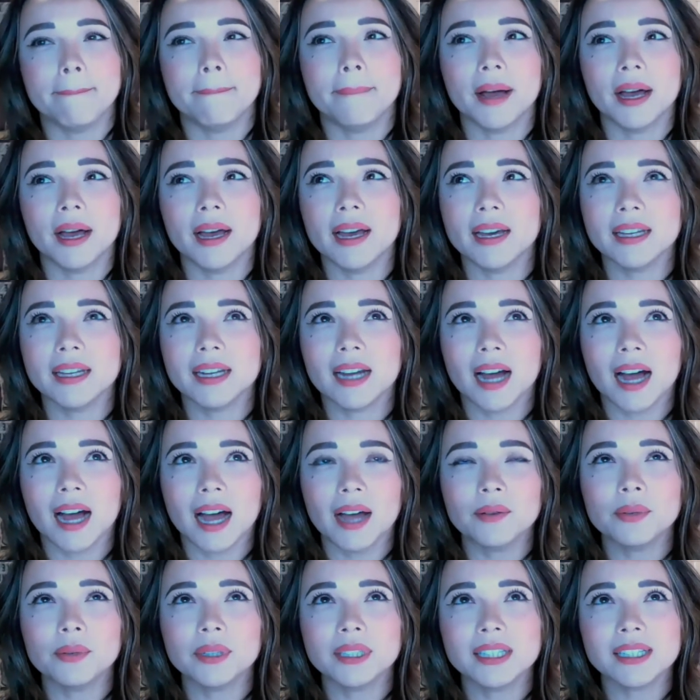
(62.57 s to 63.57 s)
But
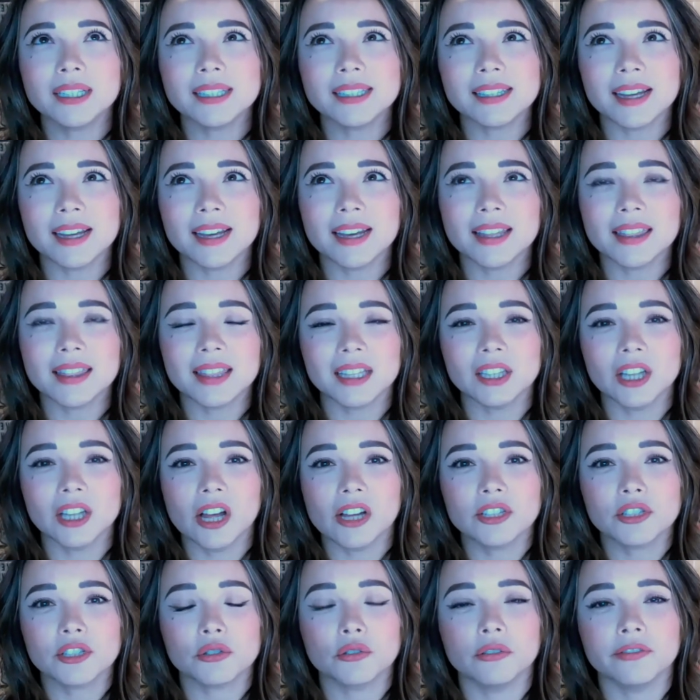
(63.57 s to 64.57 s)
I want to say that
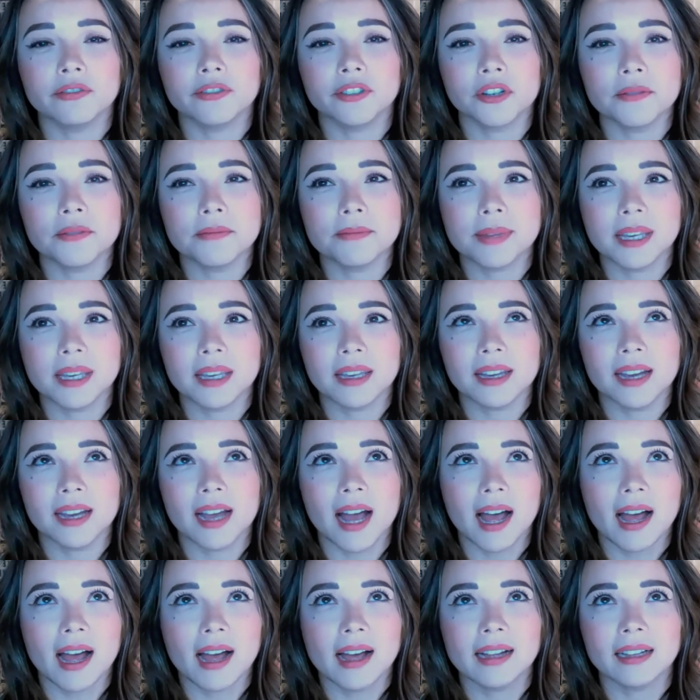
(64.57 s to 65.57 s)
law school for me
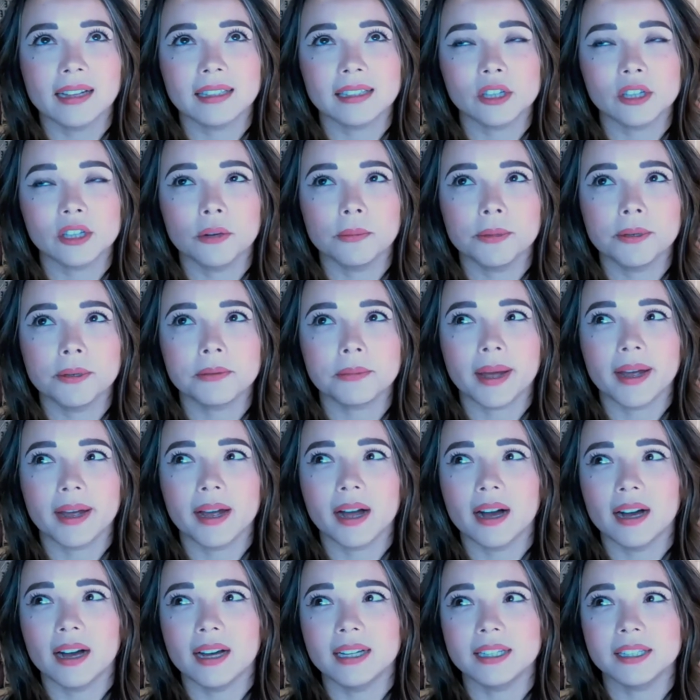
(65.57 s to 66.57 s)
has opened my
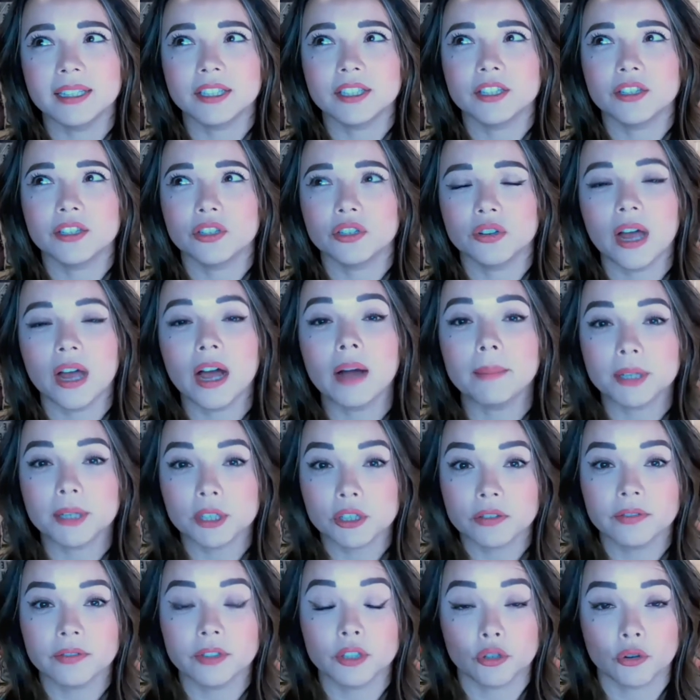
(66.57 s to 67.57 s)
eyes to how
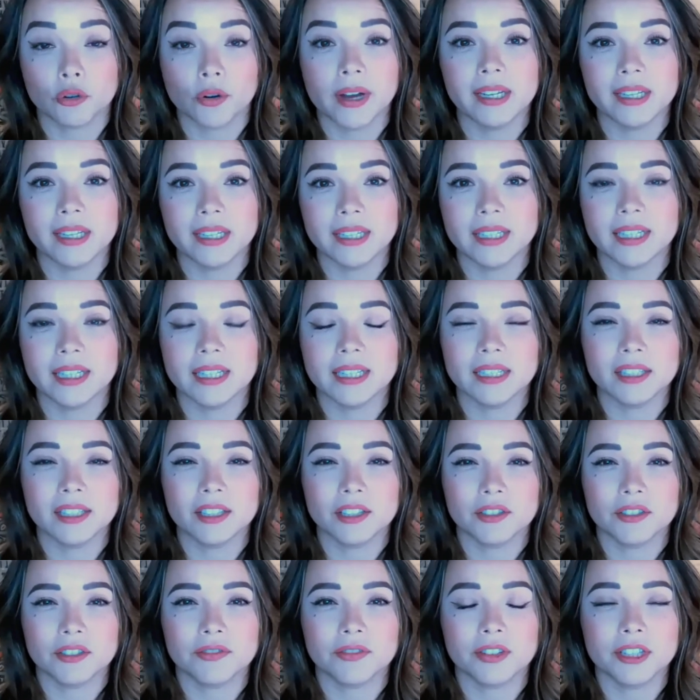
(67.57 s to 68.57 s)
much of a trade it is.
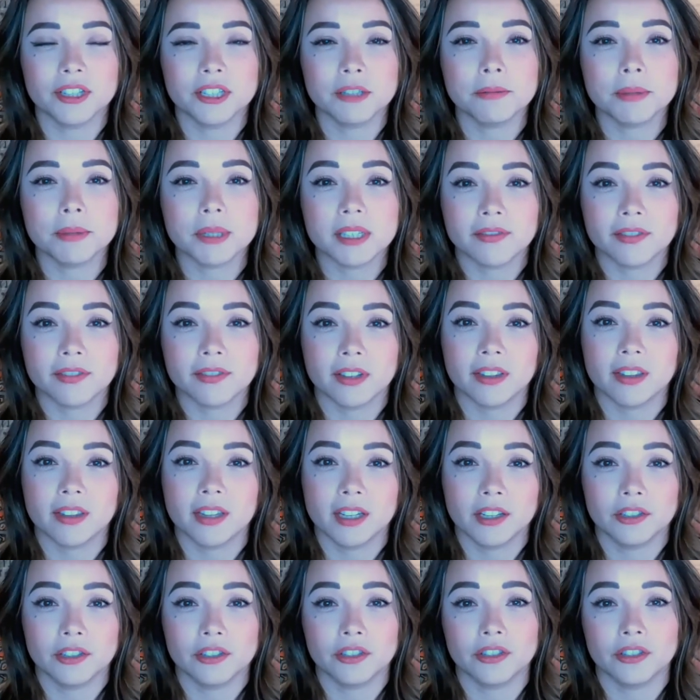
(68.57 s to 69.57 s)
There's very specific
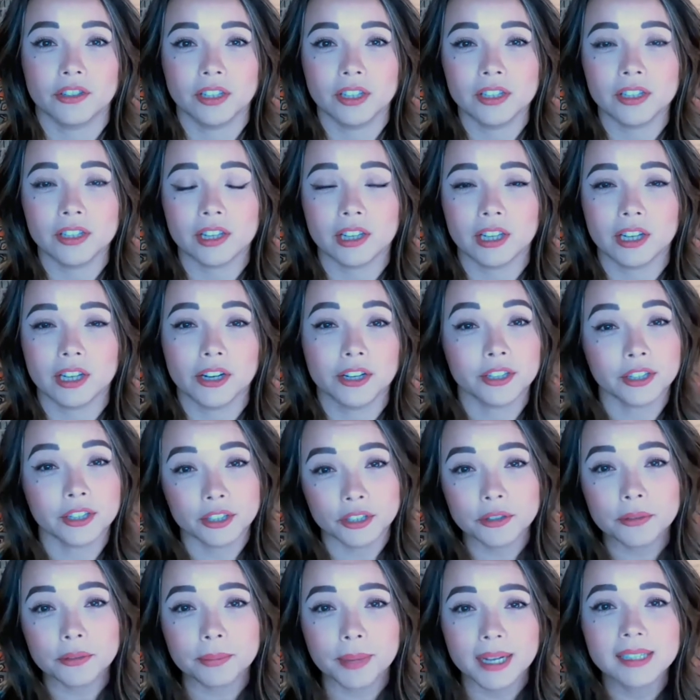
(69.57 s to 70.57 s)
things you need to learn,
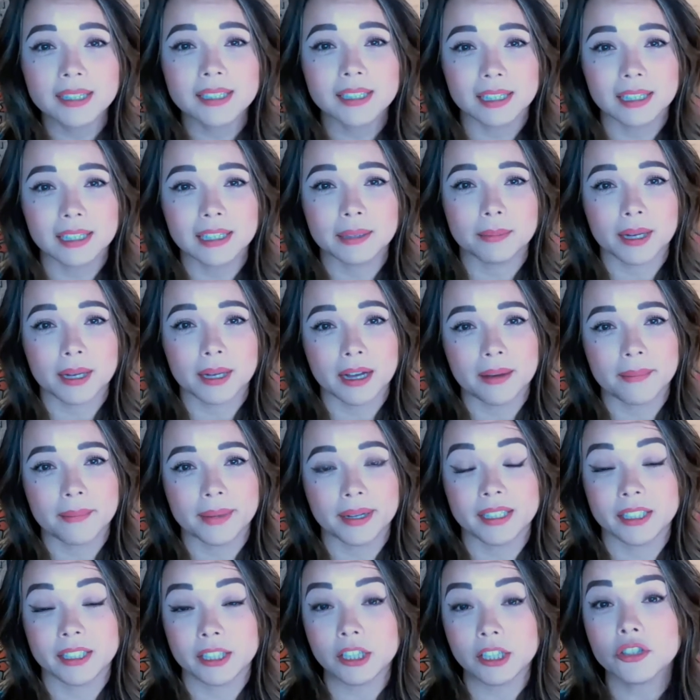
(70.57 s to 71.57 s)
and you're basically
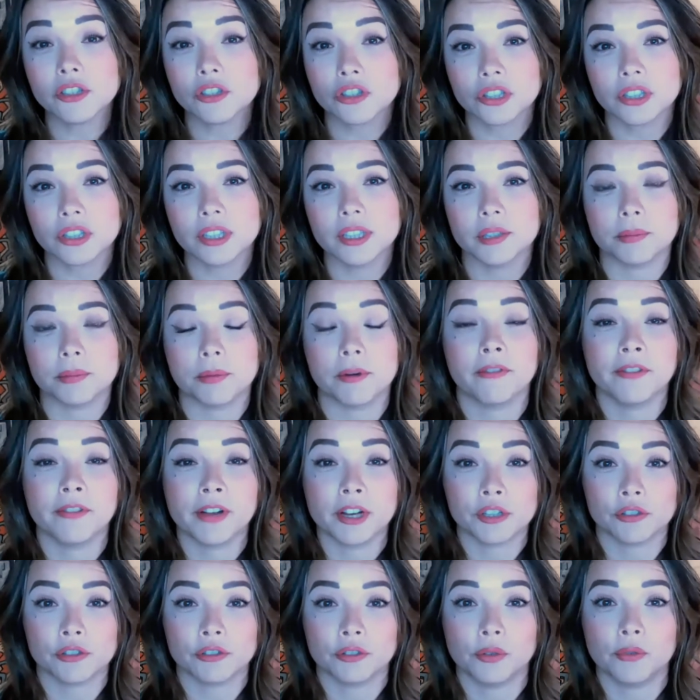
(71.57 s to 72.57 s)
becoming a teacher and a
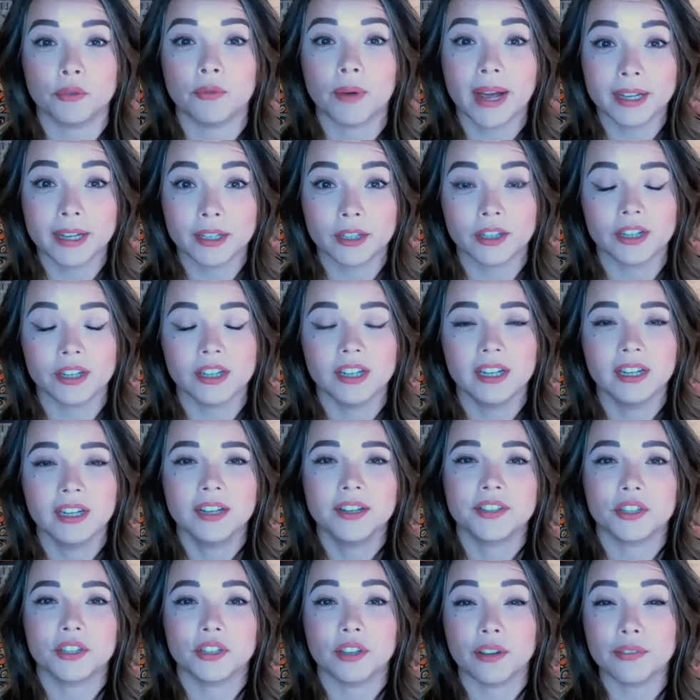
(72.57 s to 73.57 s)
professional writer.
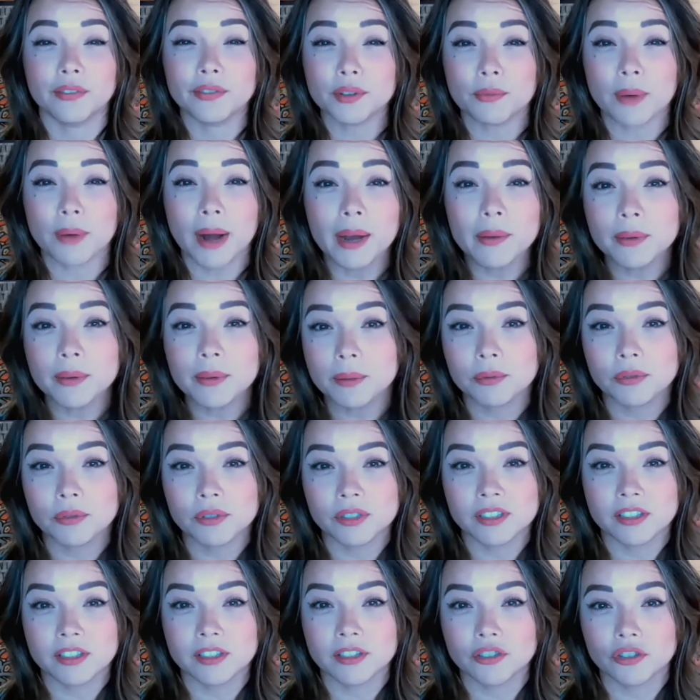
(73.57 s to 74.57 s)
So you have to write with
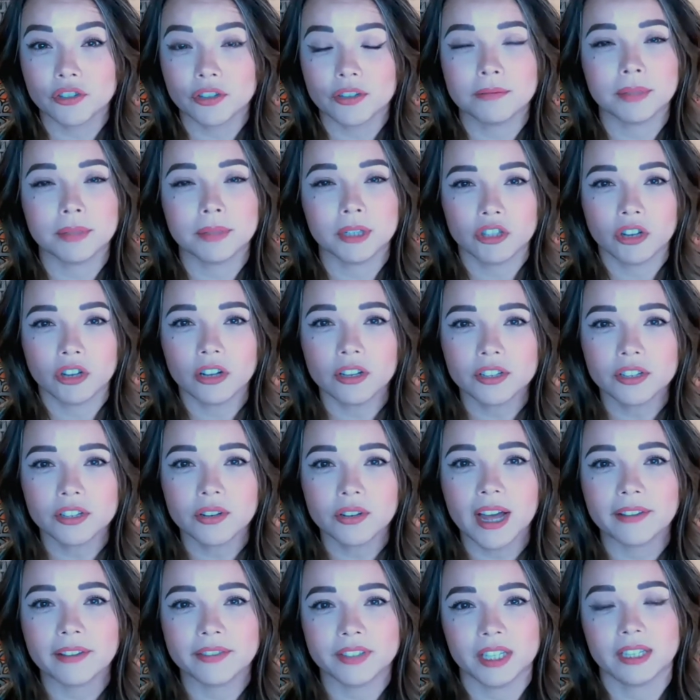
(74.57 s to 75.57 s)
precision, but you
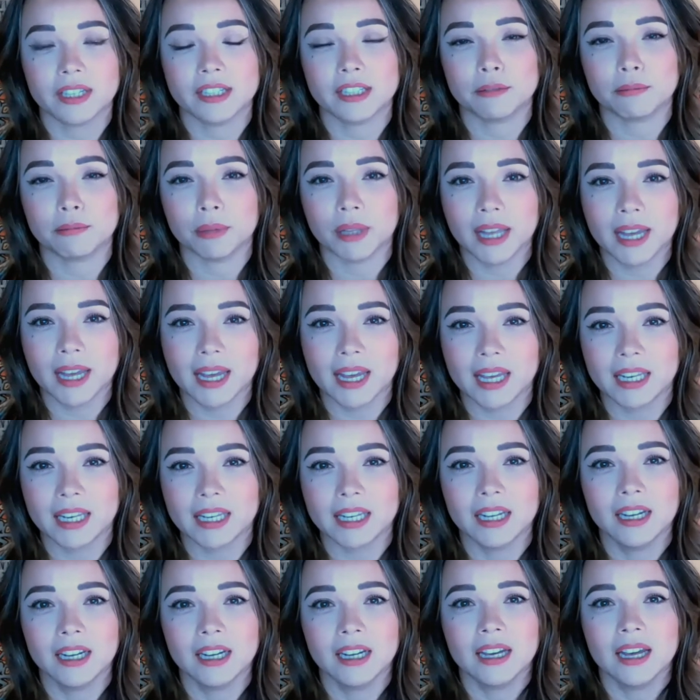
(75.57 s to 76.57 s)
also have to
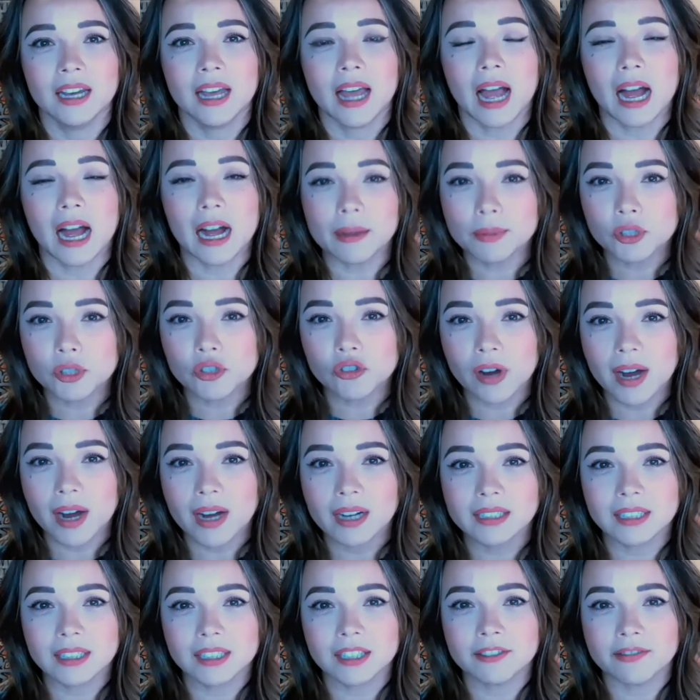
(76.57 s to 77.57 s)
explain
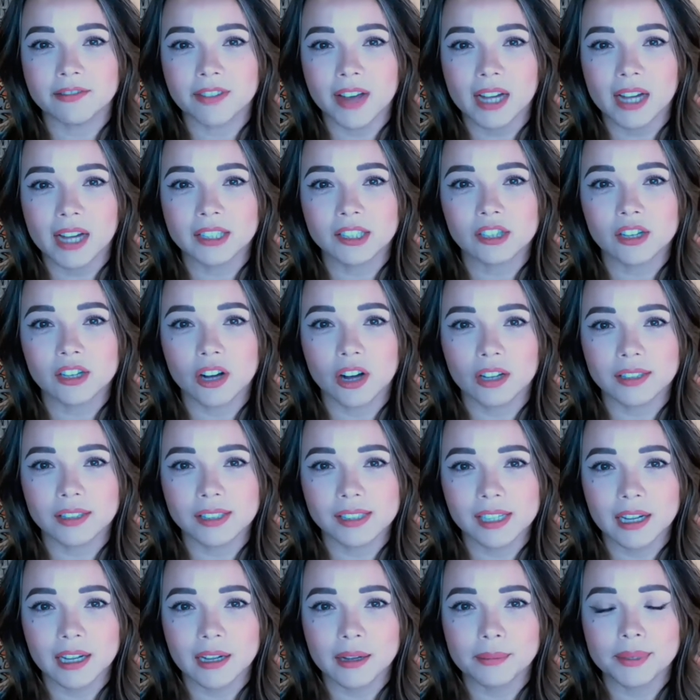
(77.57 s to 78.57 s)
abstract and advanced
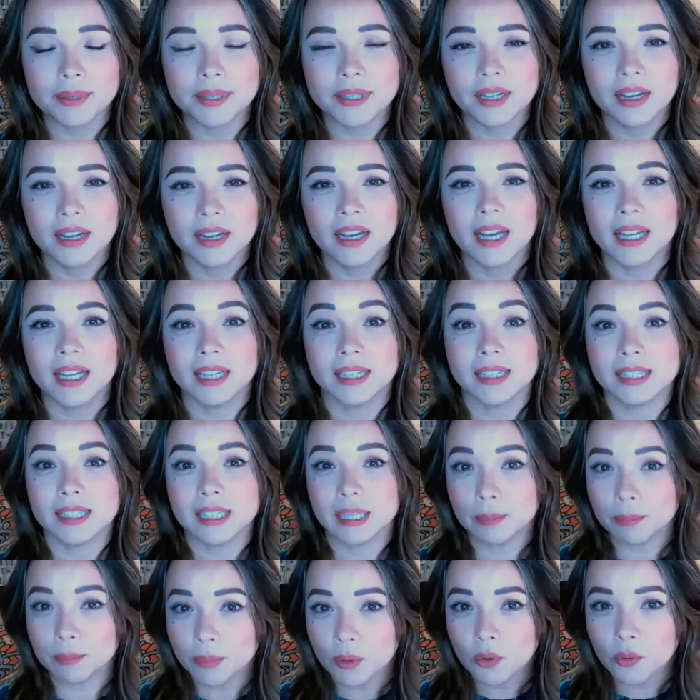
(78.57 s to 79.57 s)
concepts in a
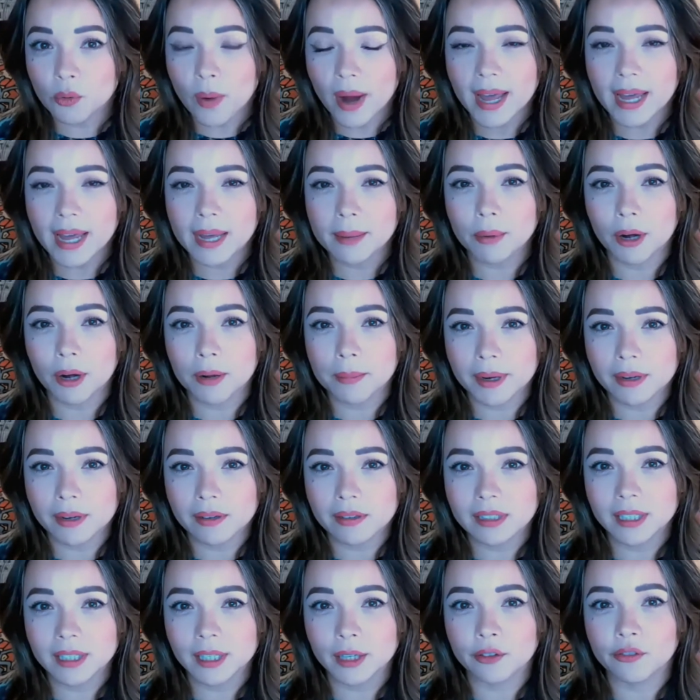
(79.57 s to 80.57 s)
simple way,
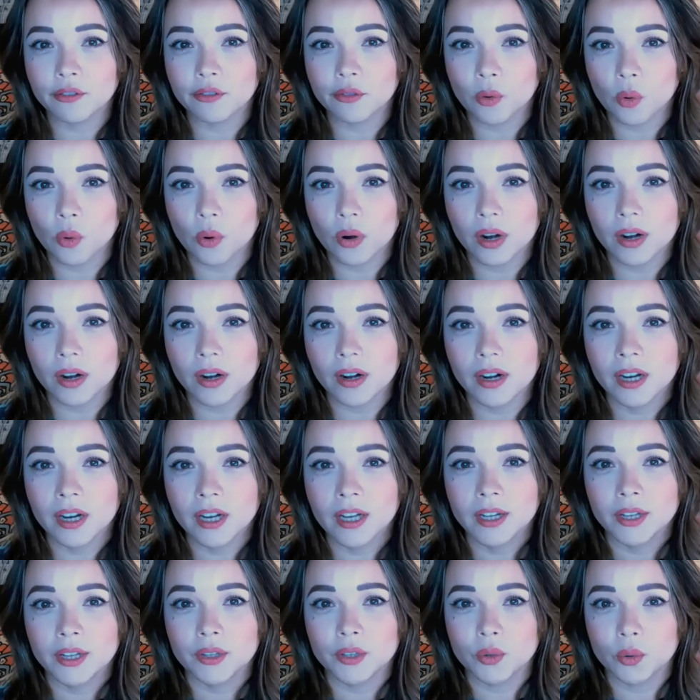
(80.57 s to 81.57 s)
primarily for
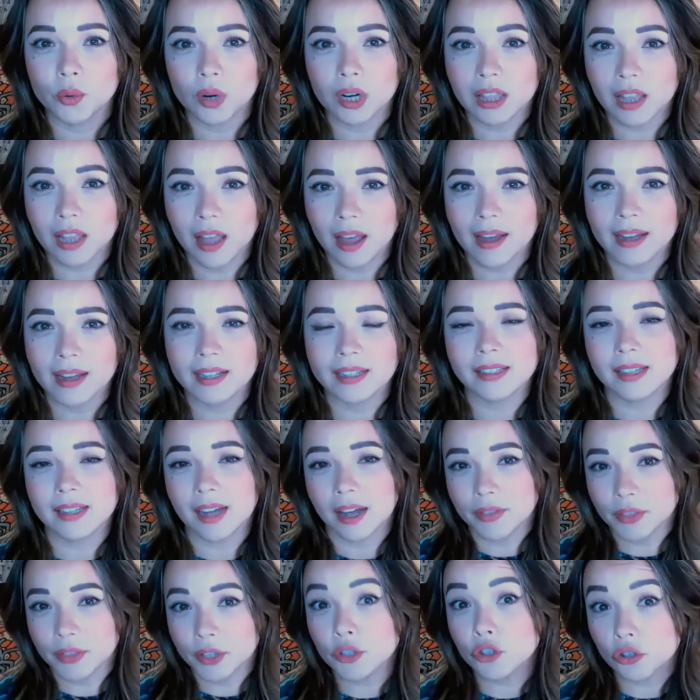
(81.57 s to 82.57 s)
your clients clients
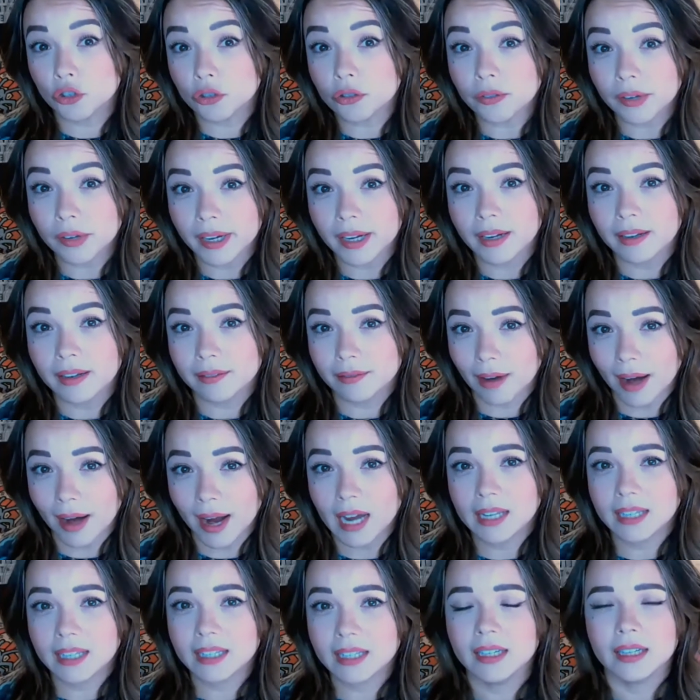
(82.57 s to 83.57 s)
and the jury,
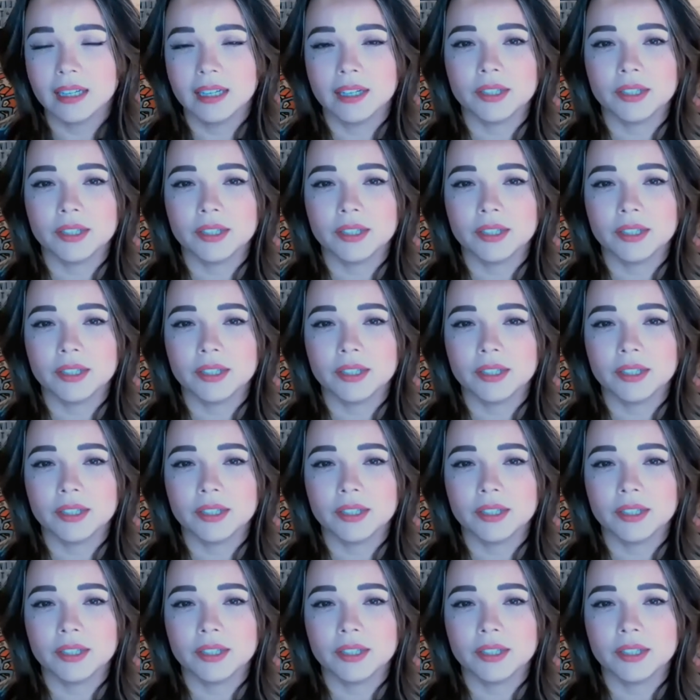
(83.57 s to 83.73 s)
right?